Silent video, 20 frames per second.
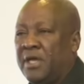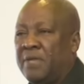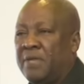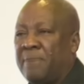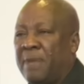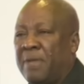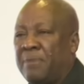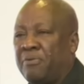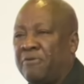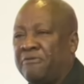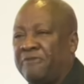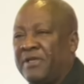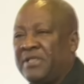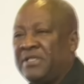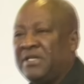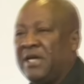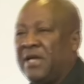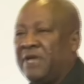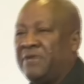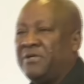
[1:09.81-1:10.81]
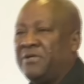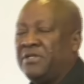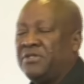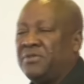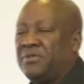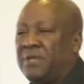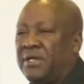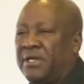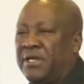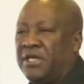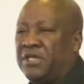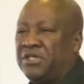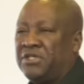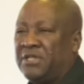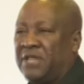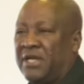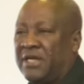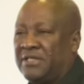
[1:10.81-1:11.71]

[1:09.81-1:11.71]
in my prophetic address to the nation,